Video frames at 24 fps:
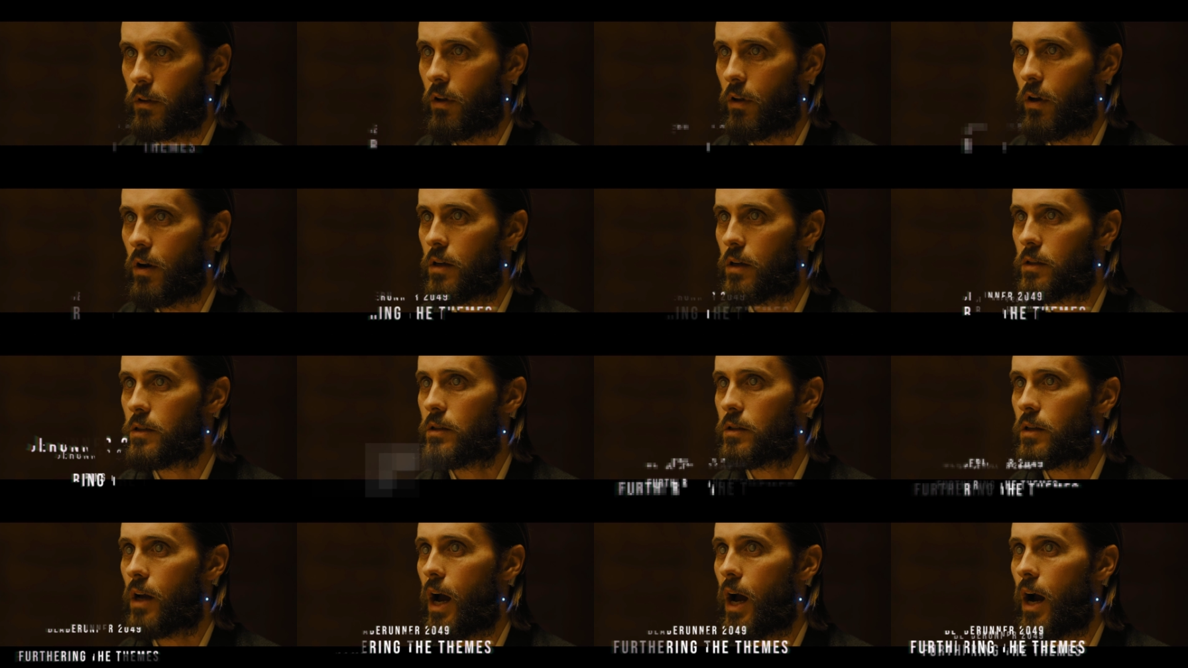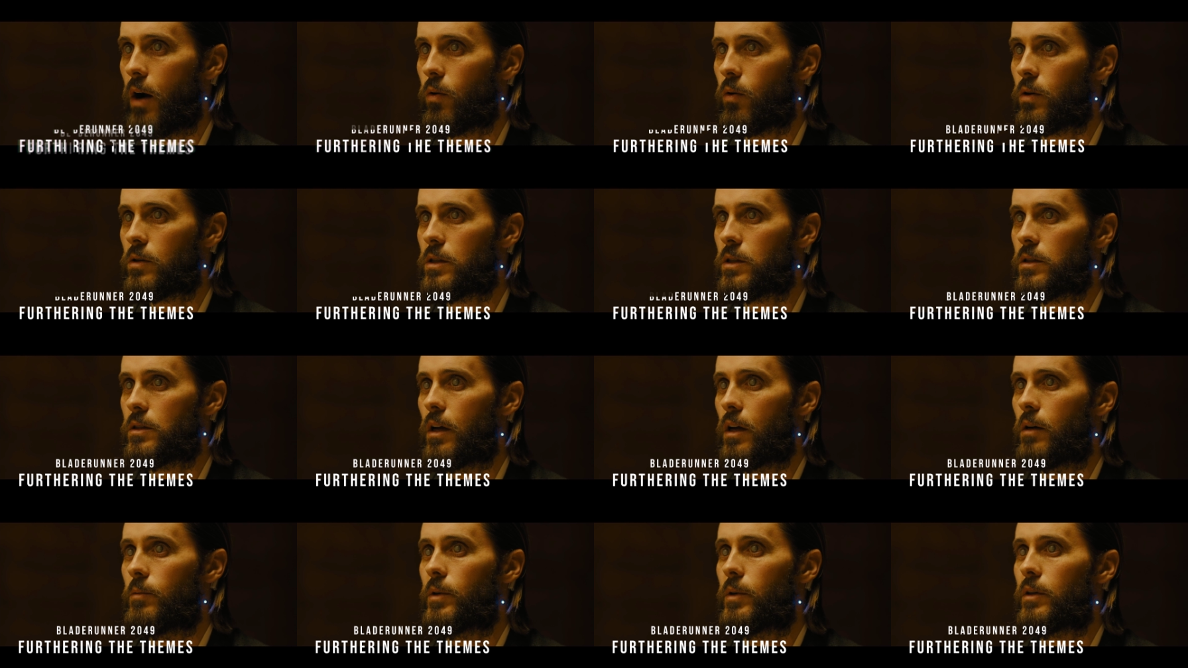lost our
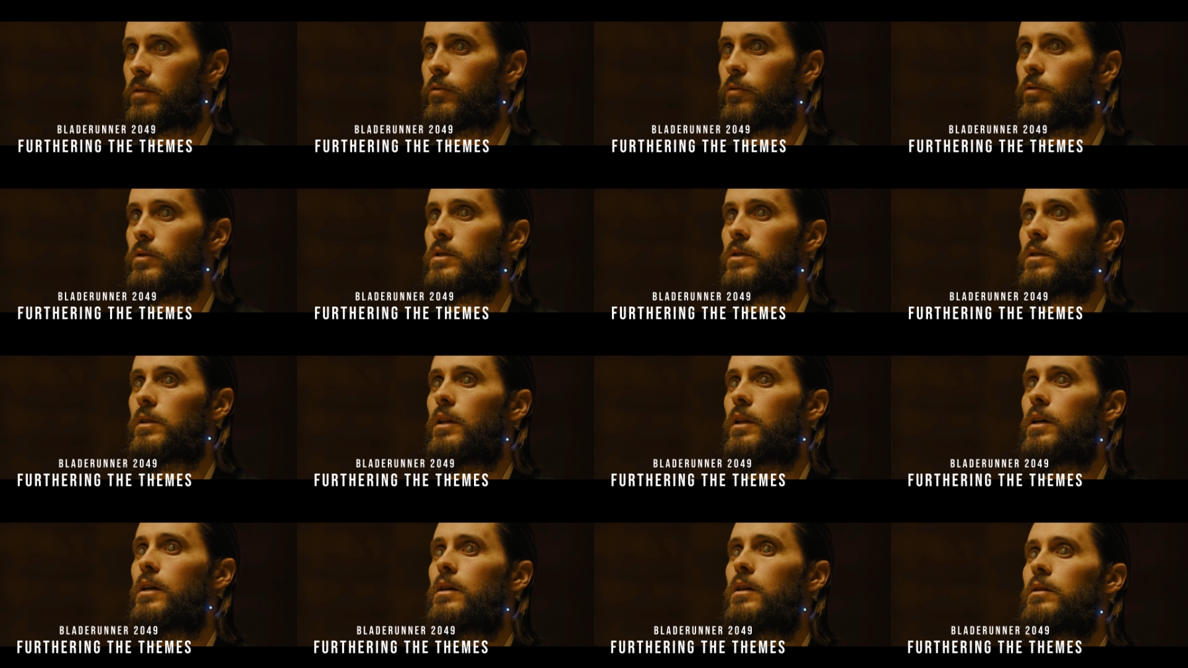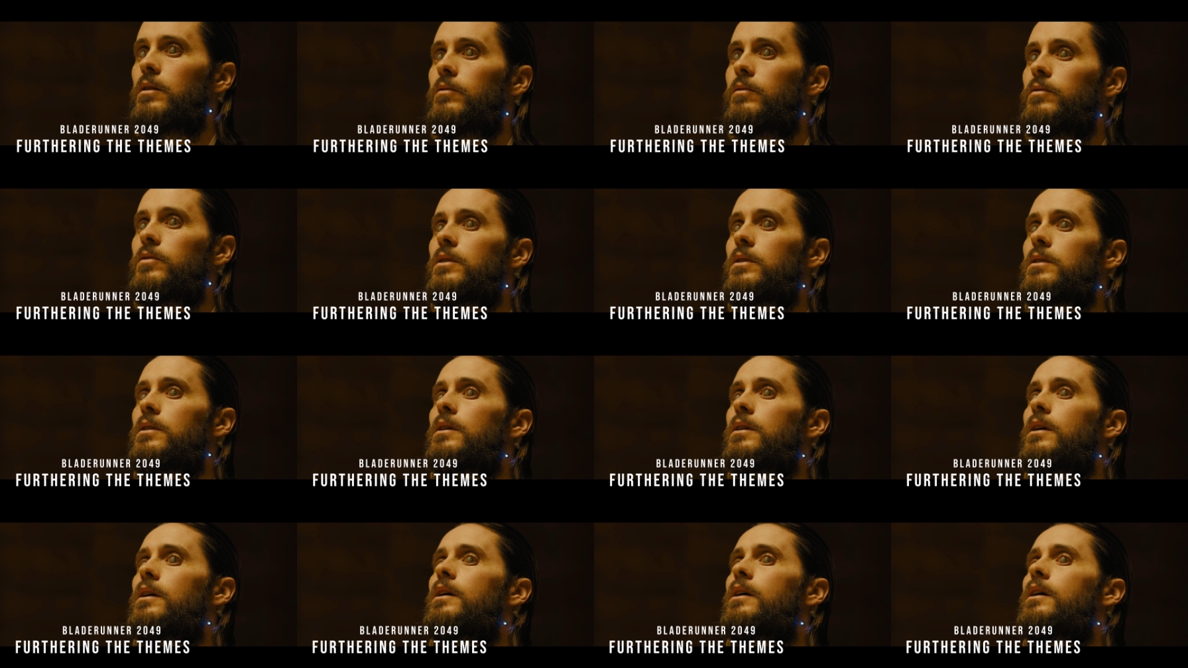stomach for slaves
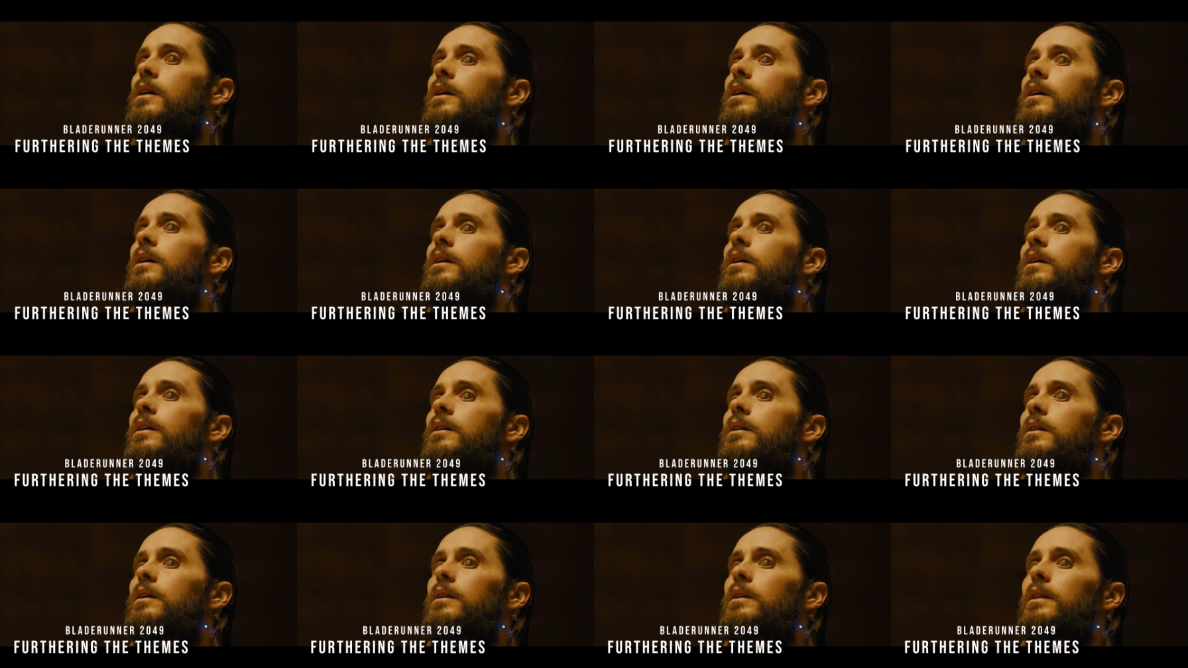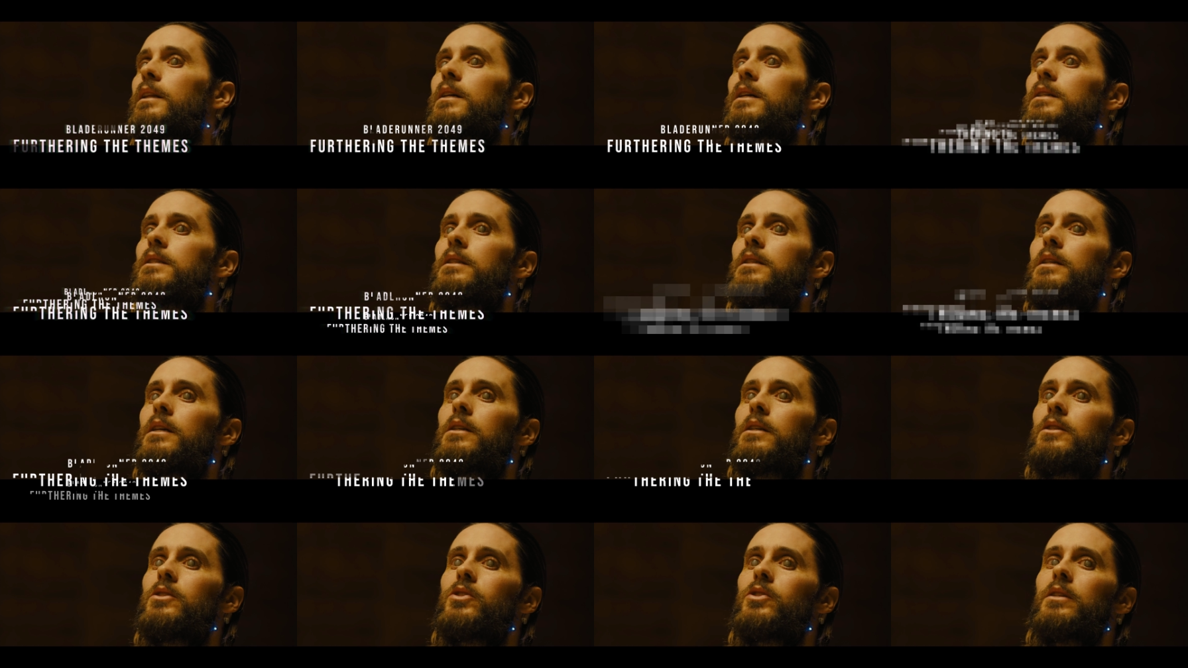
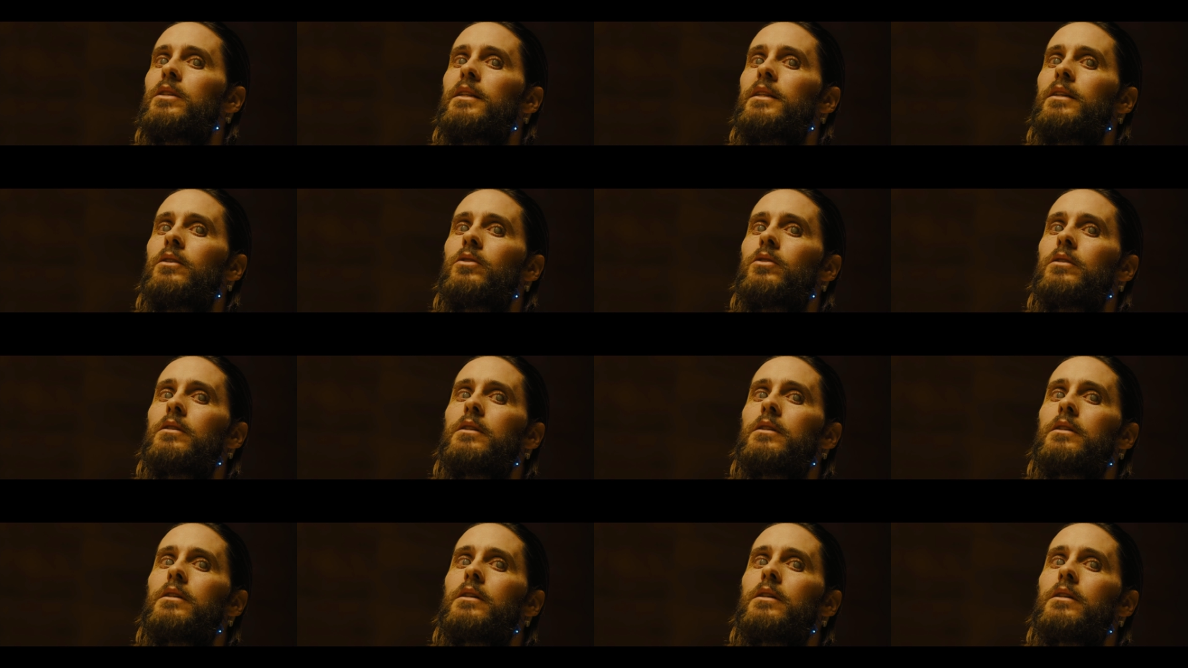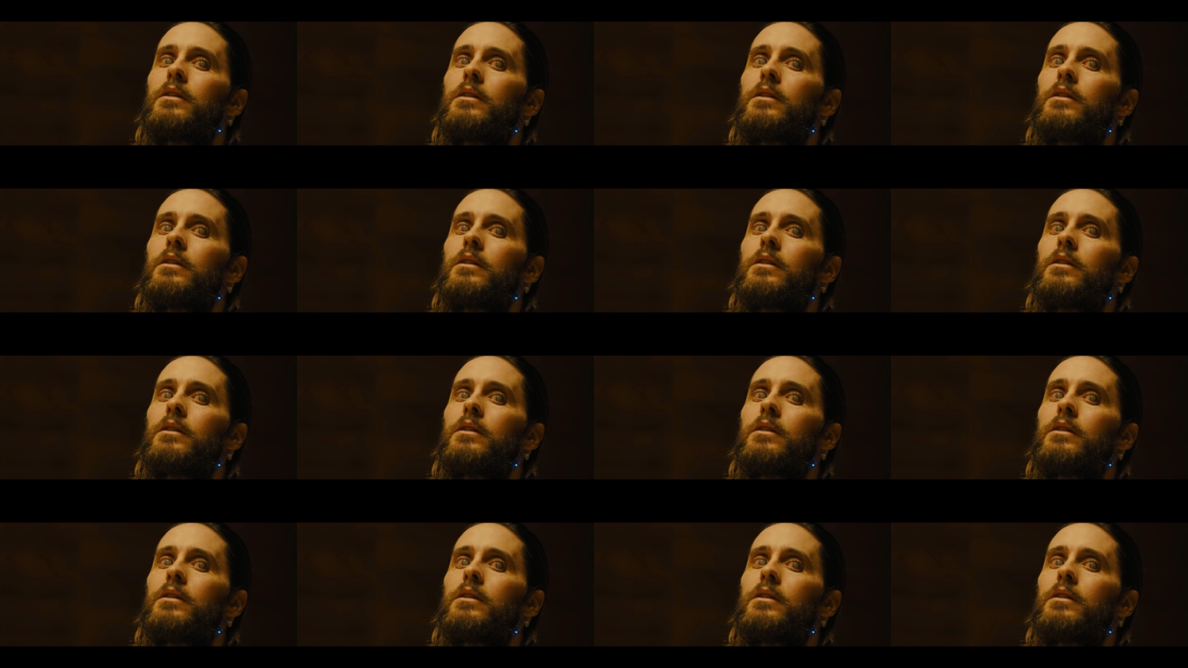engineers.